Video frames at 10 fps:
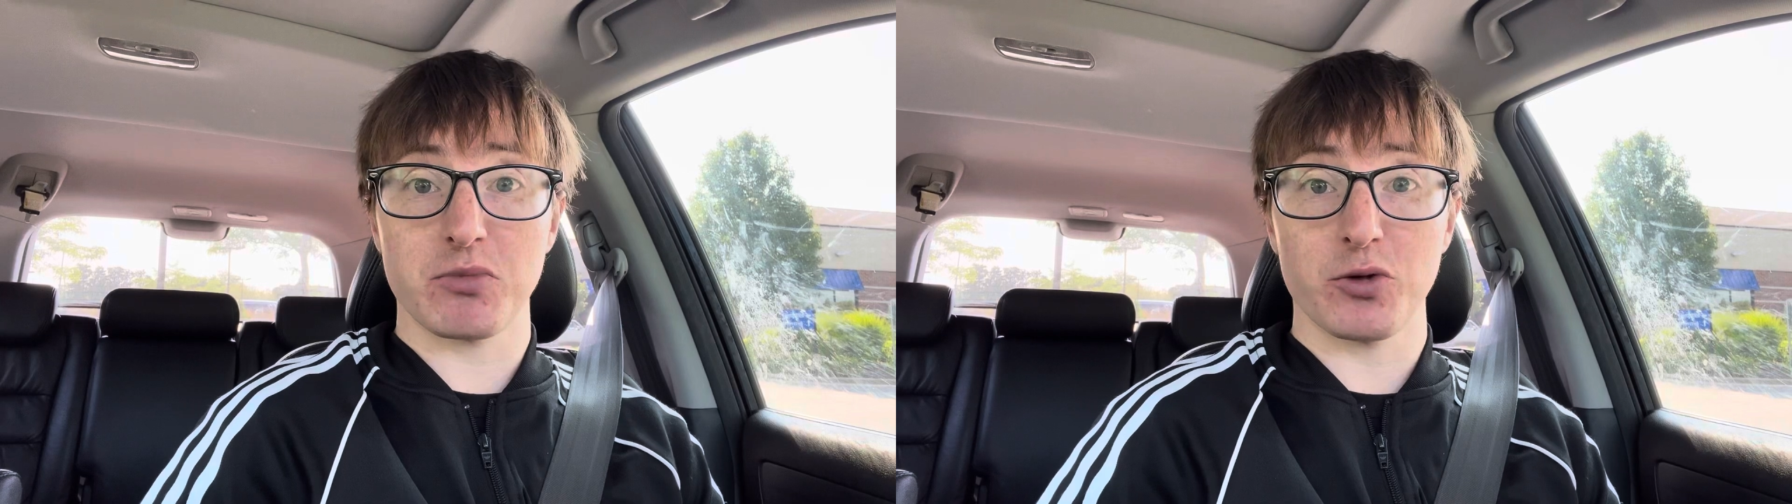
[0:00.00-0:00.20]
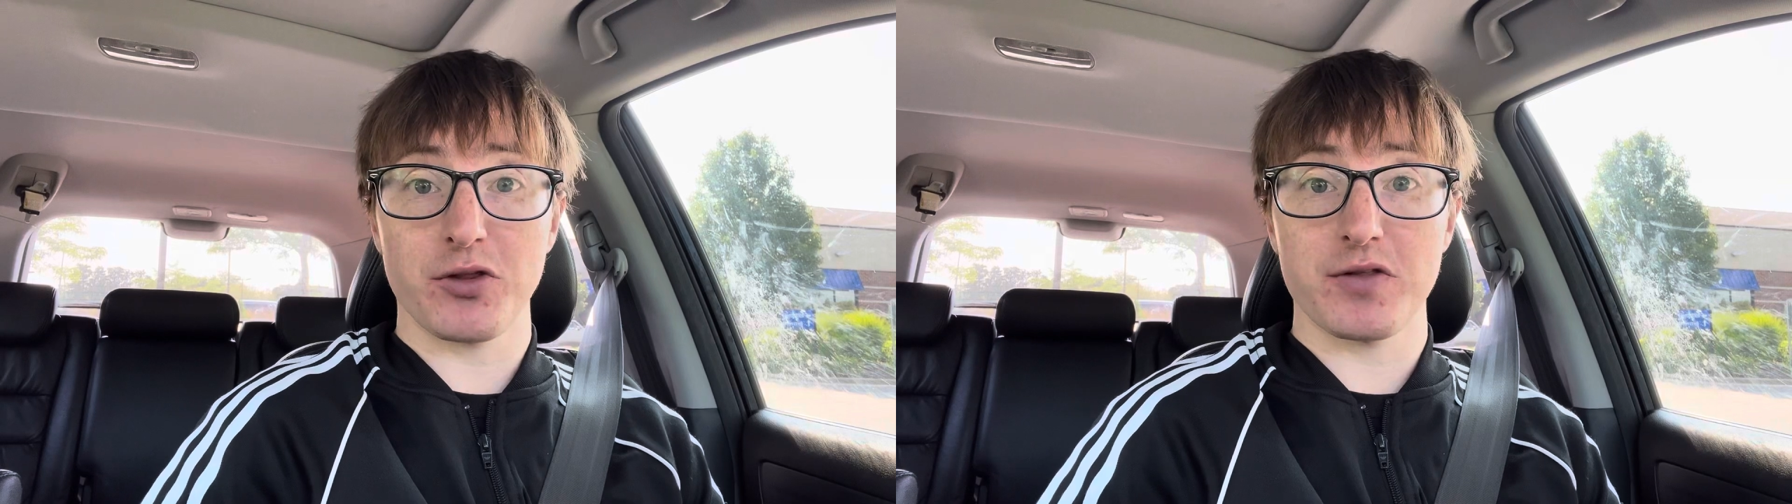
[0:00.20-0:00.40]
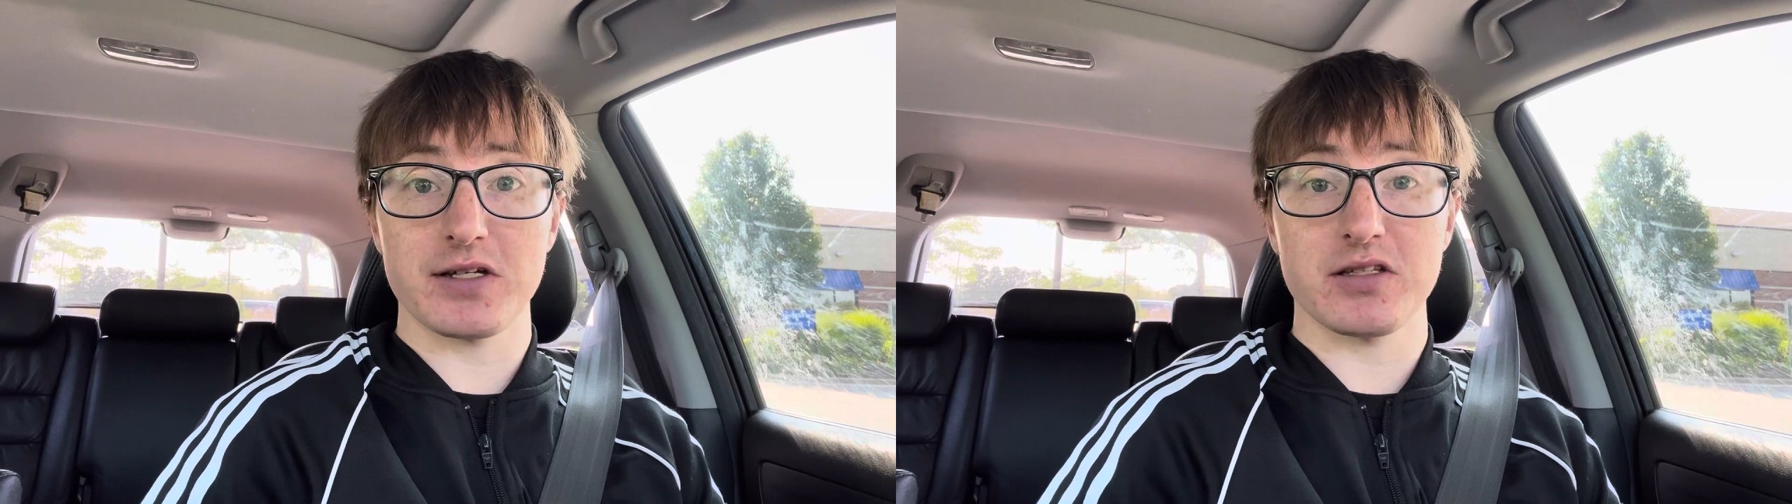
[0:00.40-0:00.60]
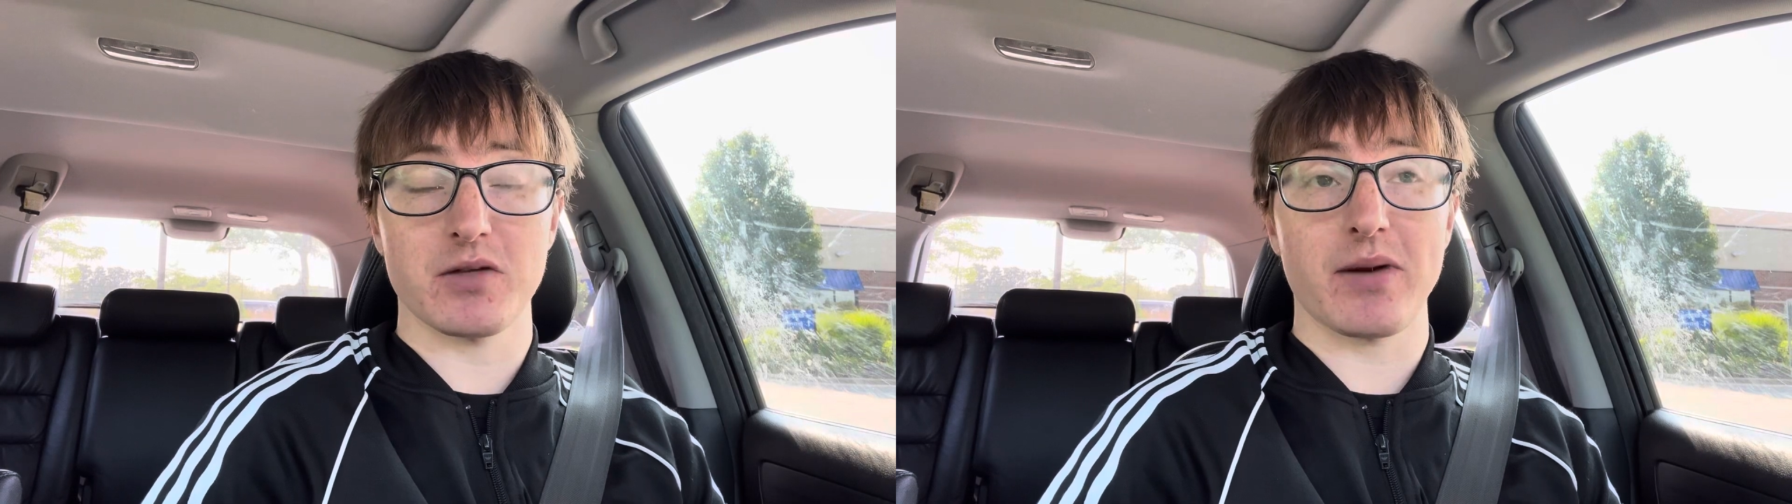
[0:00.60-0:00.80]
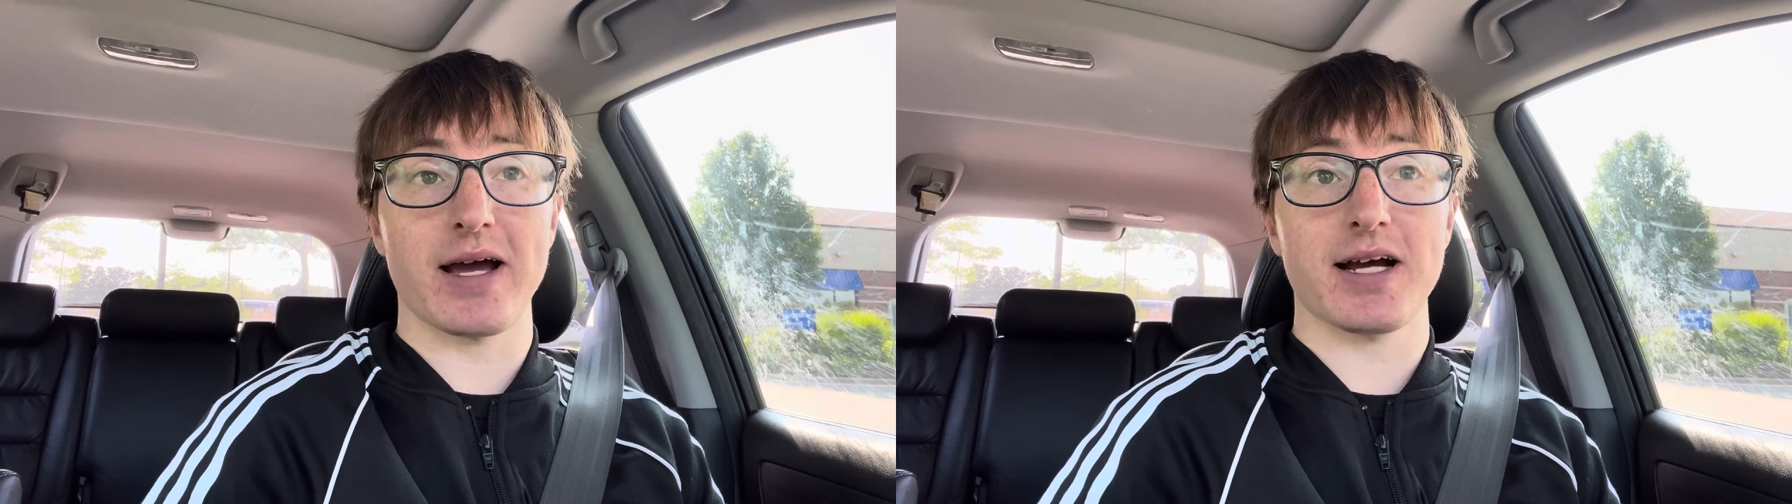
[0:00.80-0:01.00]
both of these in the
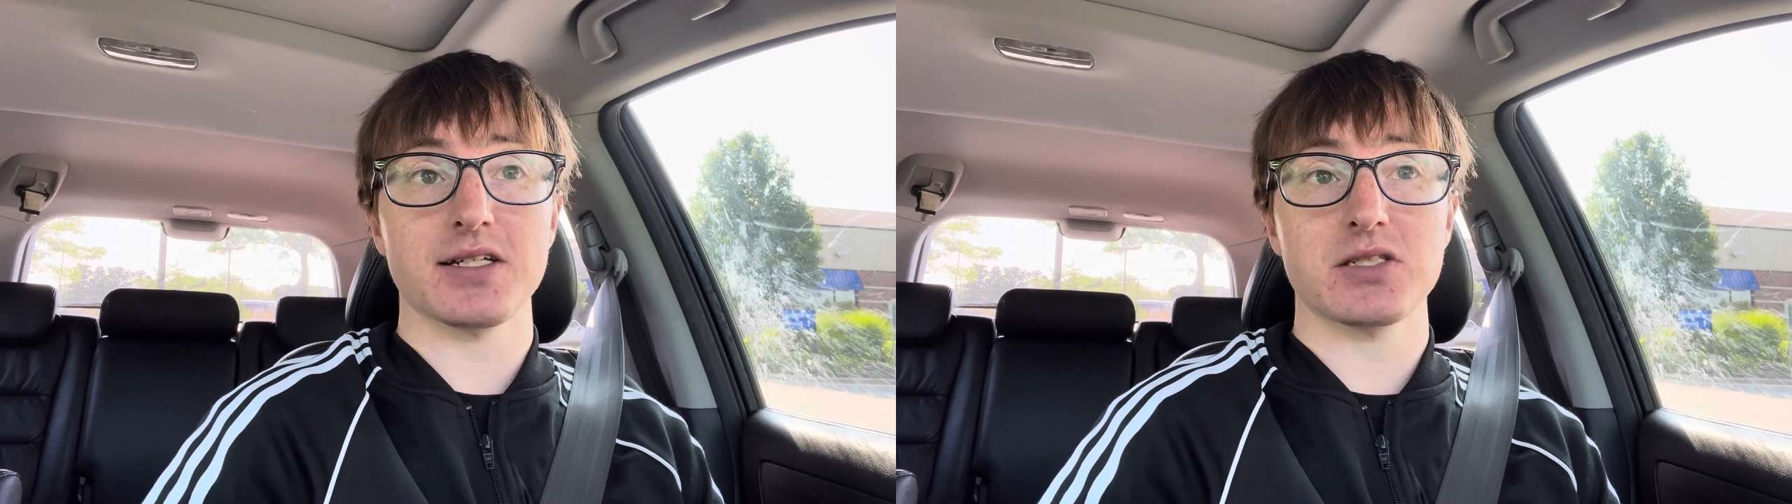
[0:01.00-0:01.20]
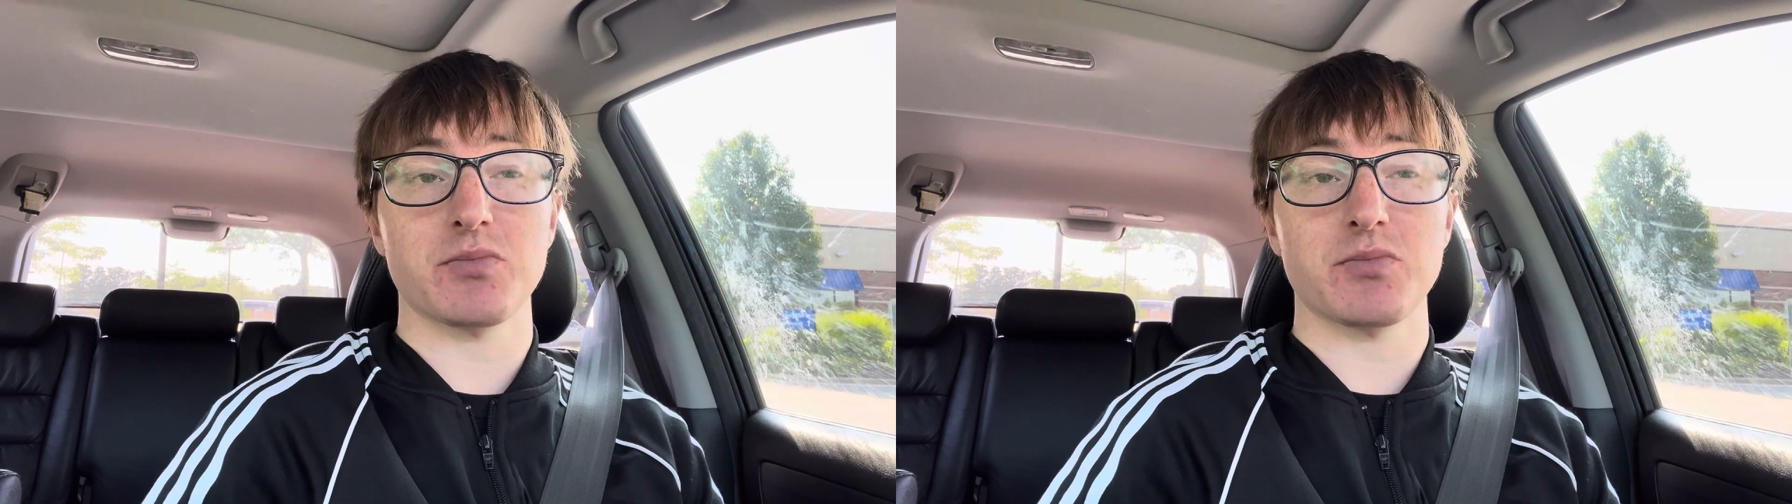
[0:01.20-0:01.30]
past,